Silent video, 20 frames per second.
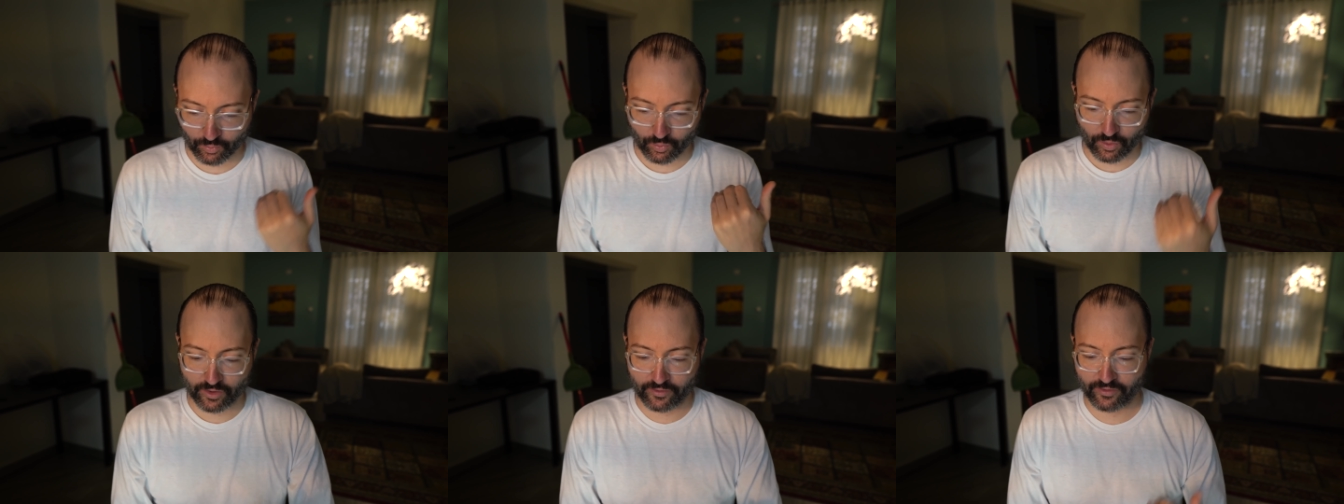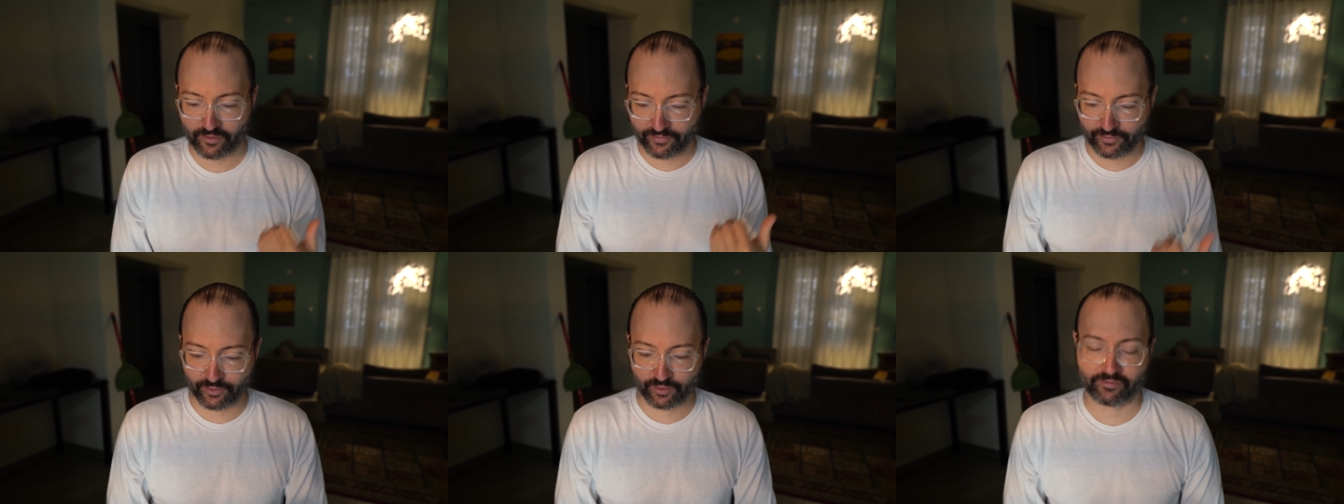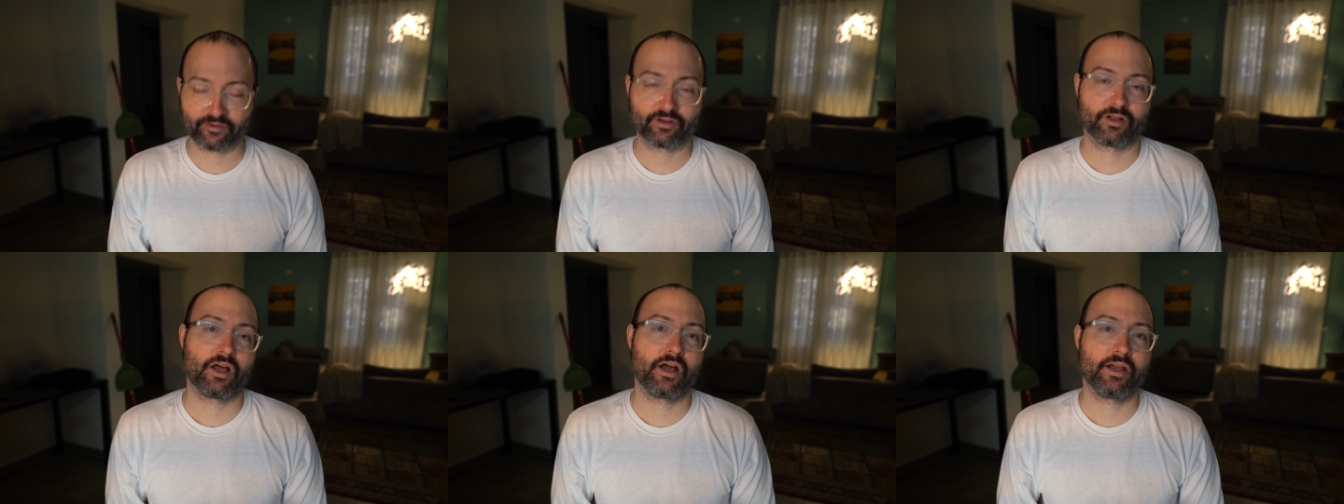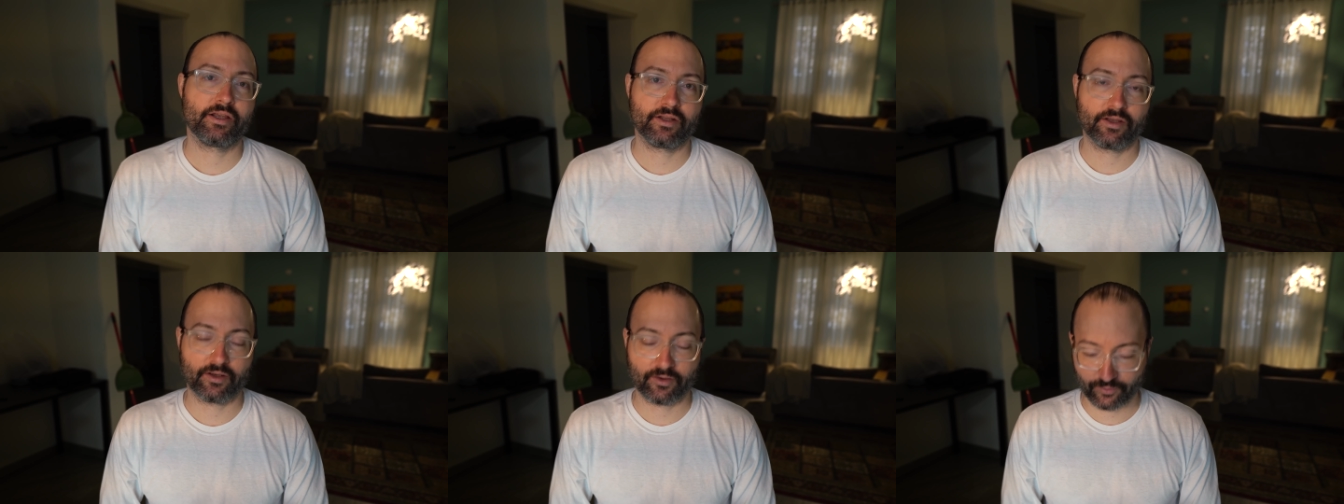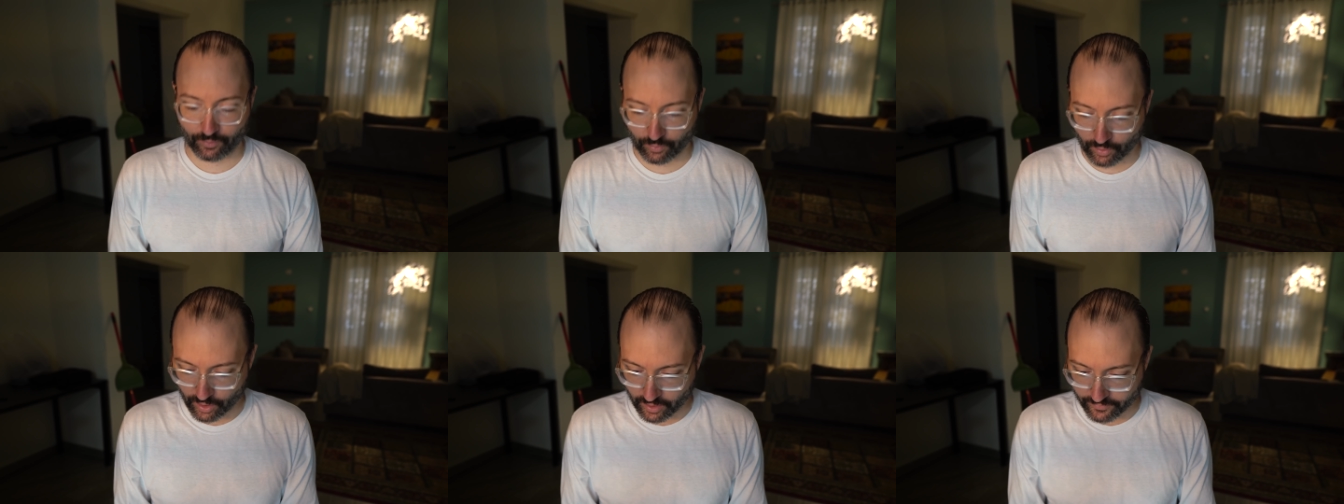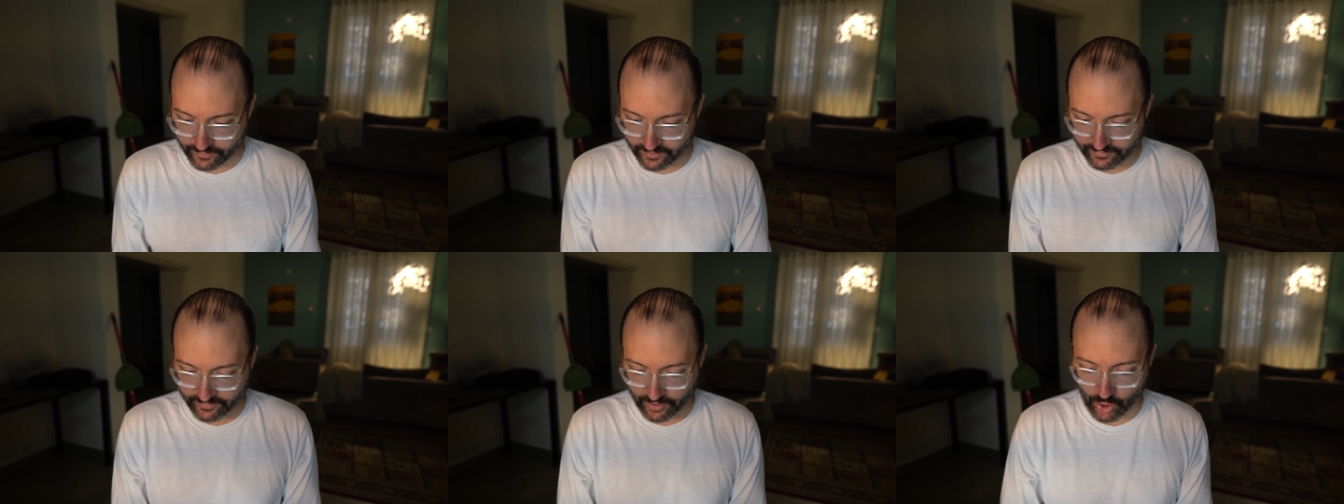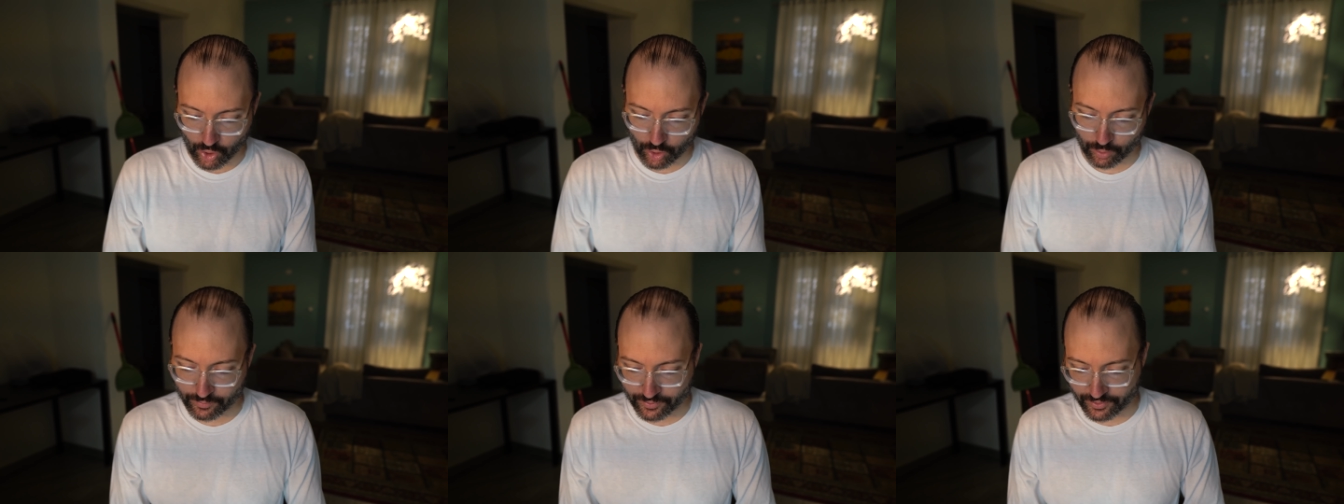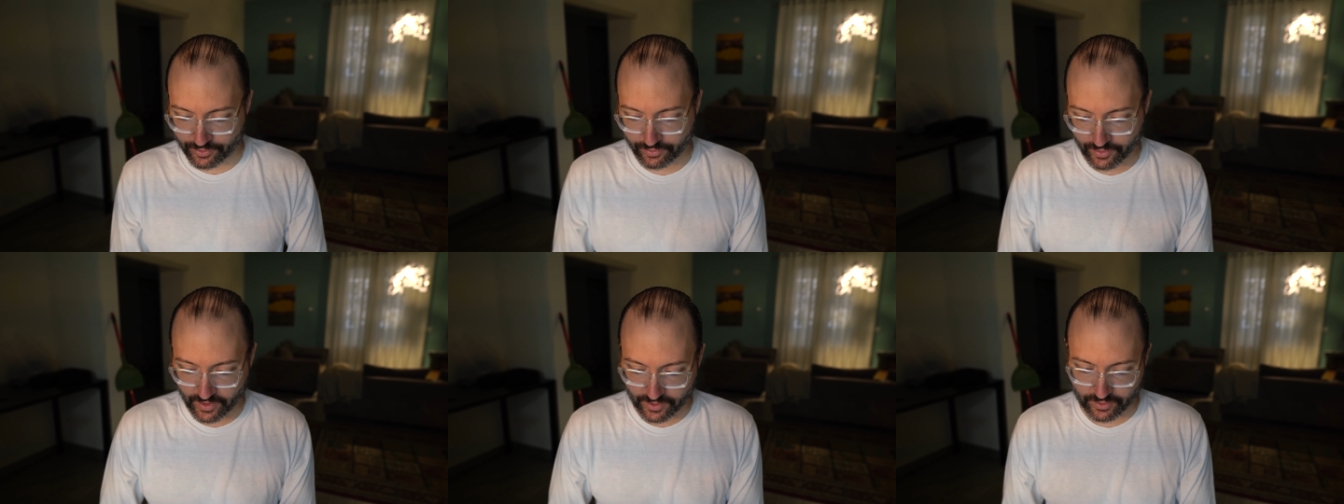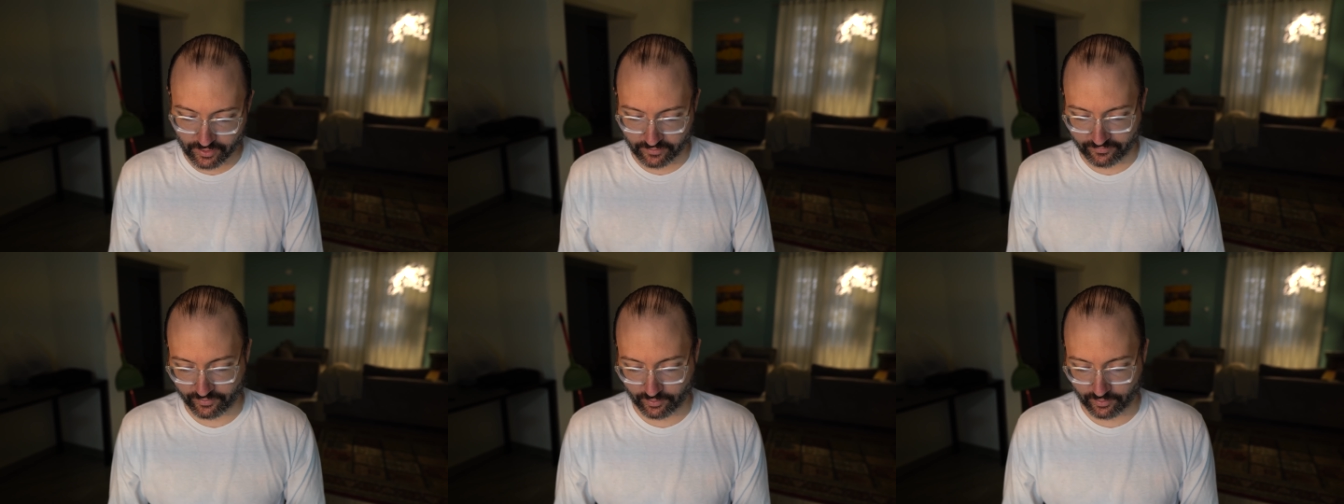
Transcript: What are the silver linings? We're on this home stretch of